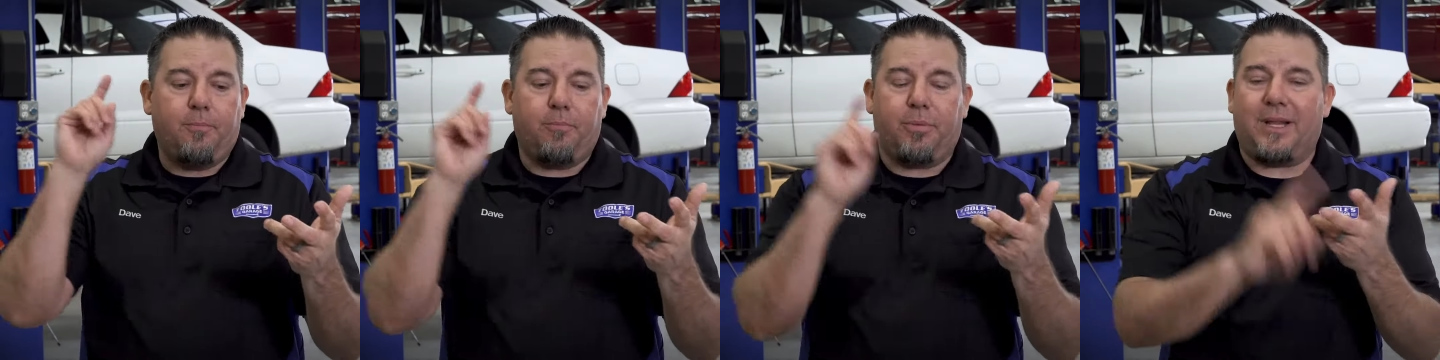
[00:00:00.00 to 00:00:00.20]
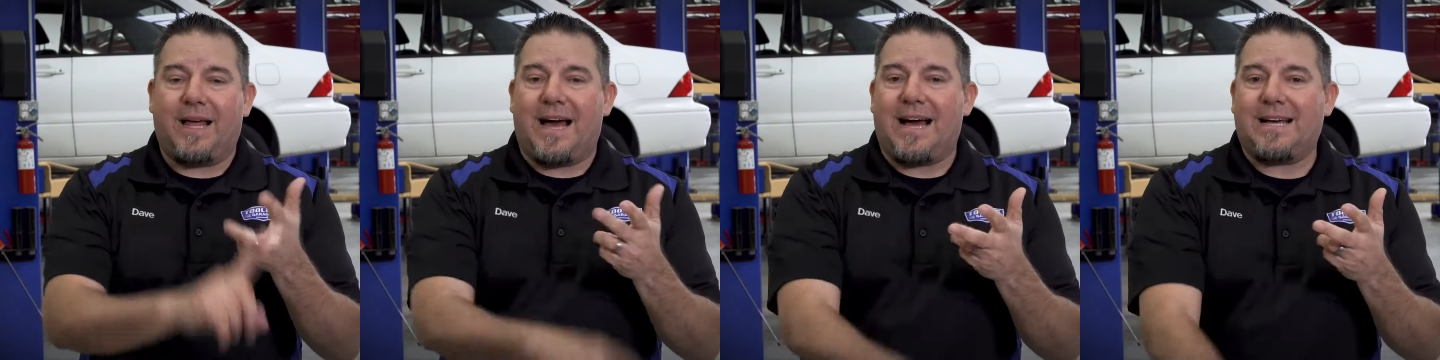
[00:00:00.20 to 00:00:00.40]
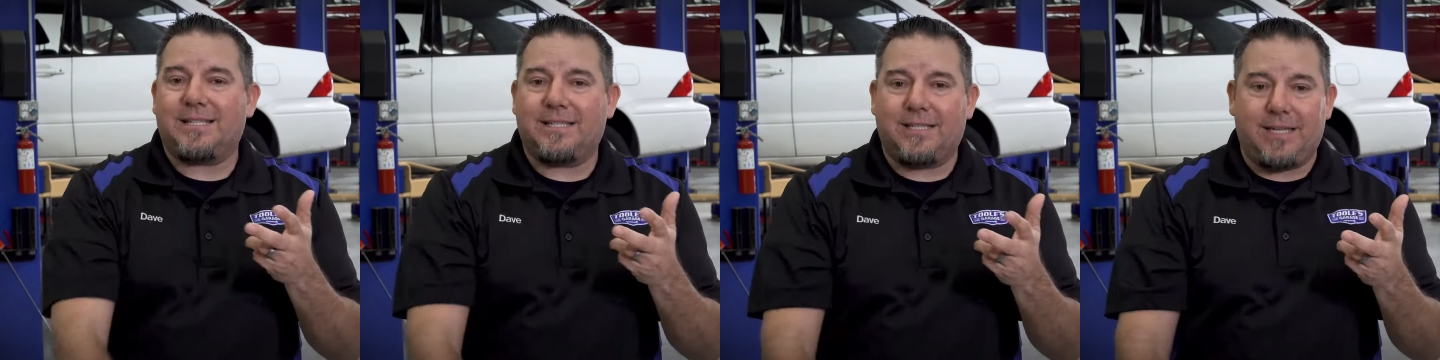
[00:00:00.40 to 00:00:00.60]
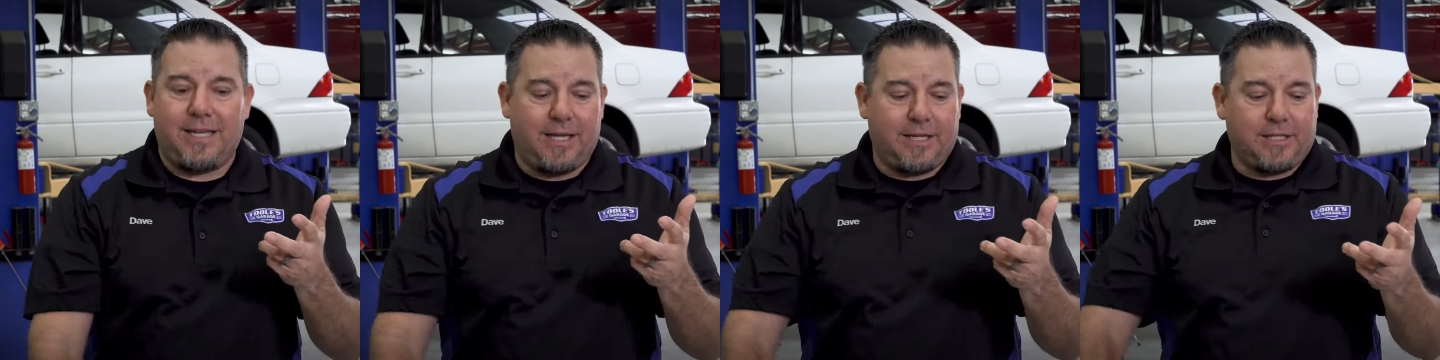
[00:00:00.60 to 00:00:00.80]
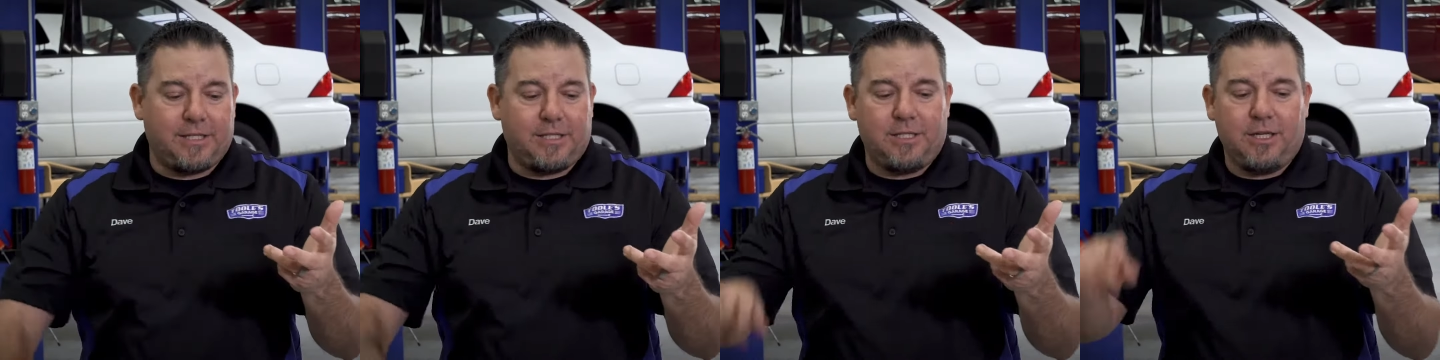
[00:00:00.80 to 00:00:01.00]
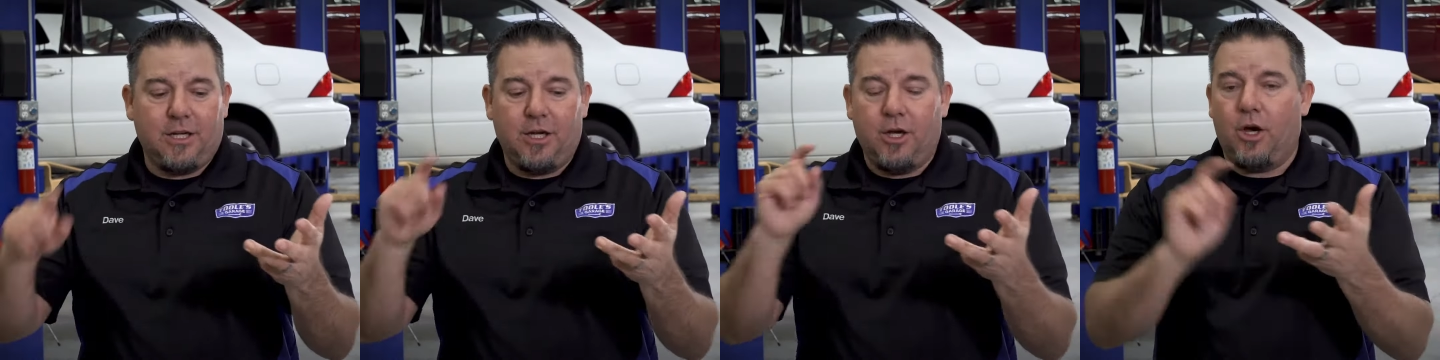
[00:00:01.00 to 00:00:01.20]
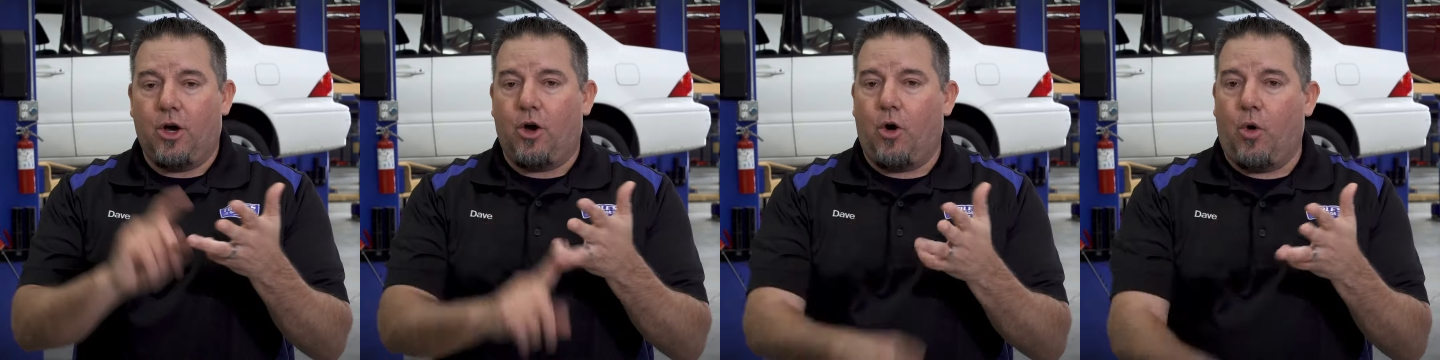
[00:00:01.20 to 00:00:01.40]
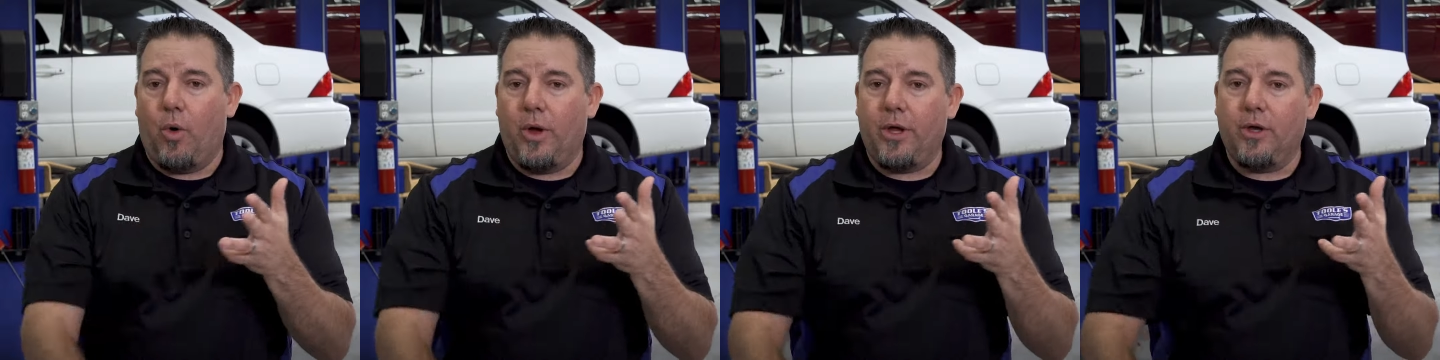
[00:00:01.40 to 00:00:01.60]
plastics,
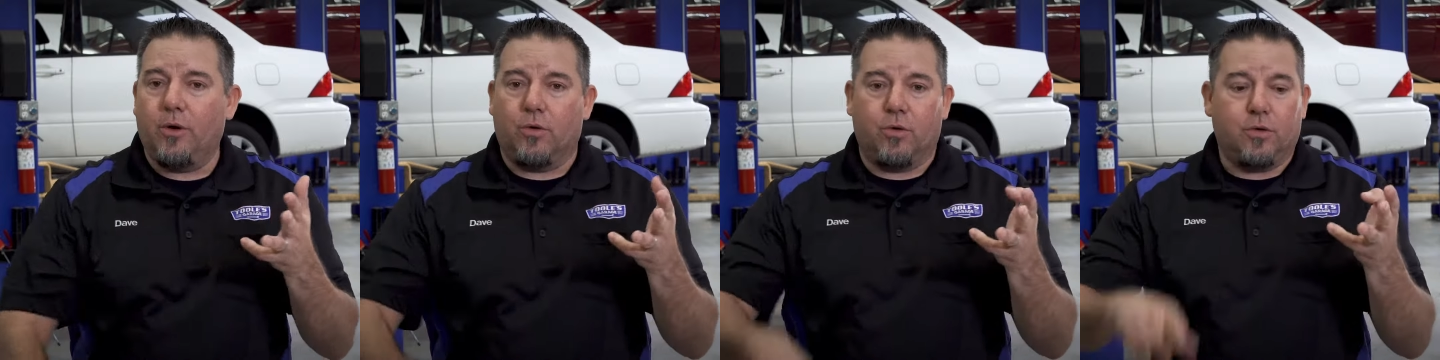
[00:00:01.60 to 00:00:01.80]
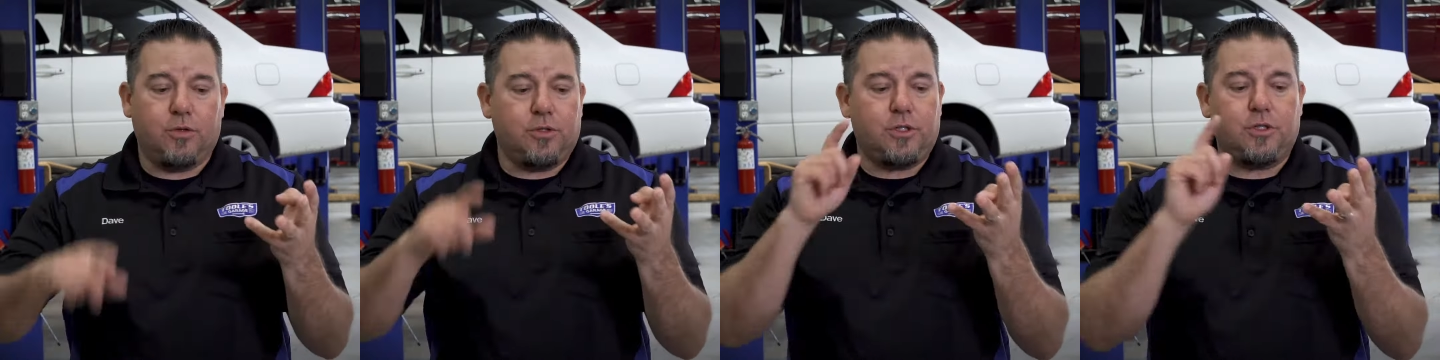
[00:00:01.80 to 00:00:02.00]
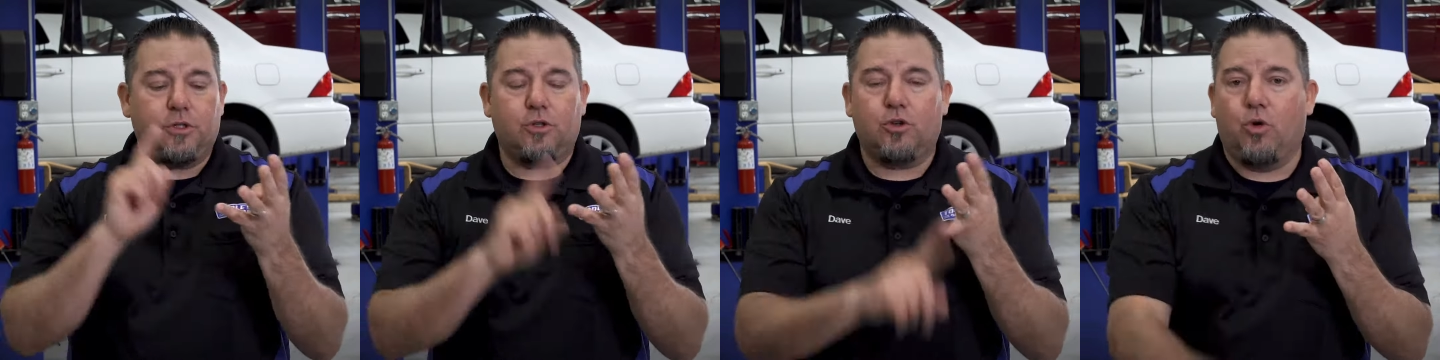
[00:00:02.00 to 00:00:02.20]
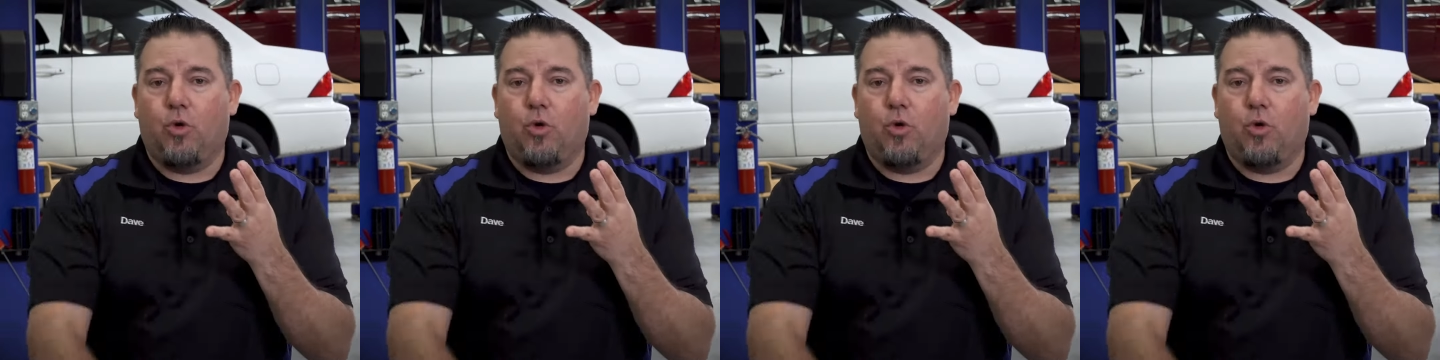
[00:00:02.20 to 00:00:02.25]
oils,